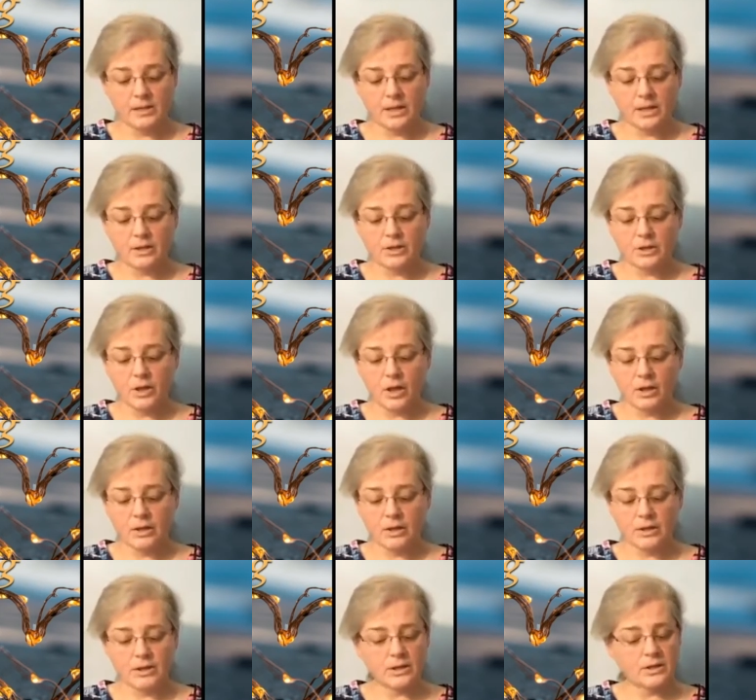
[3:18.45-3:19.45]
Such
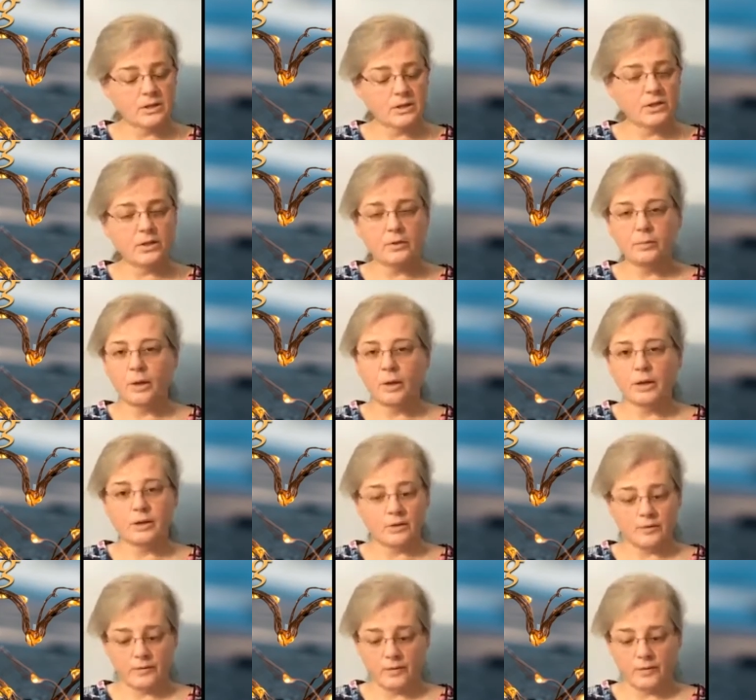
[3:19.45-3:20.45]
knowledge is too
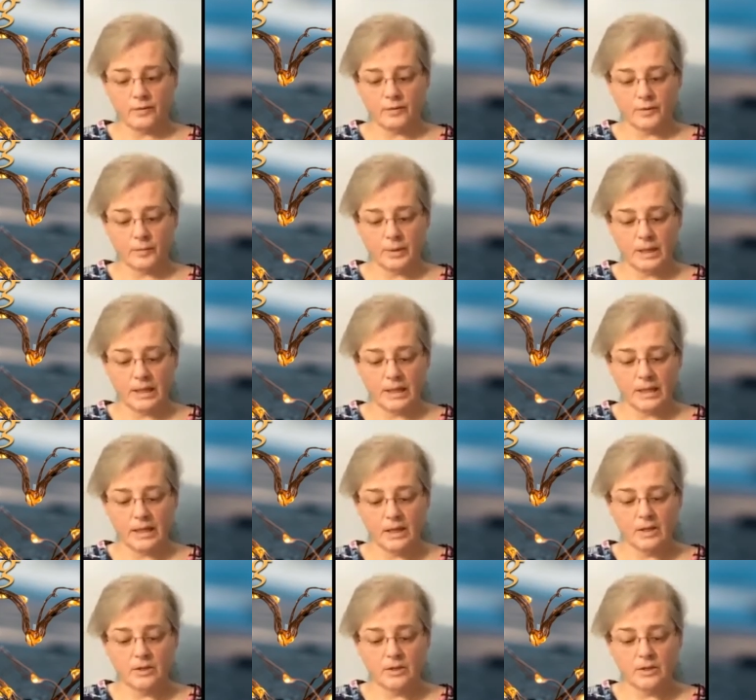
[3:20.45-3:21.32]
wonderful for me,